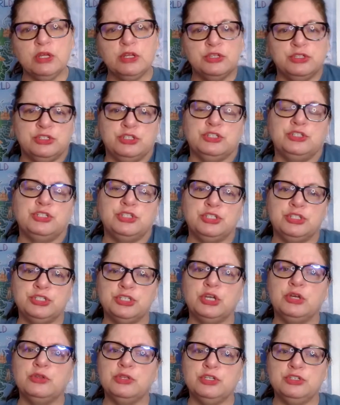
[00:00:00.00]
just to
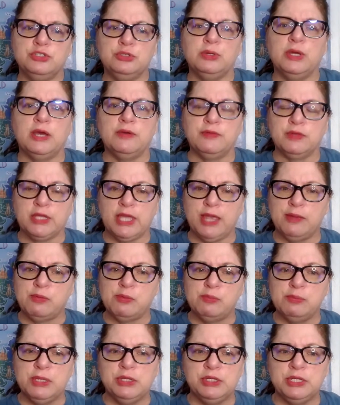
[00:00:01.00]
show that you have the
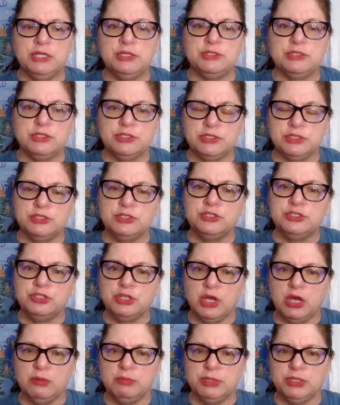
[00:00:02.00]
capabilities. This is a
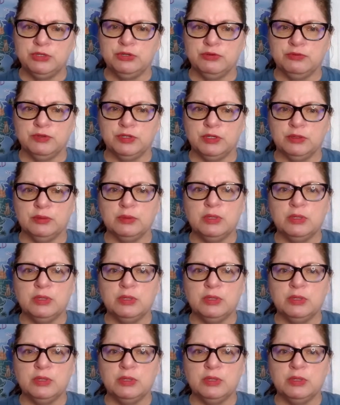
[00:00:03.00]
job interview.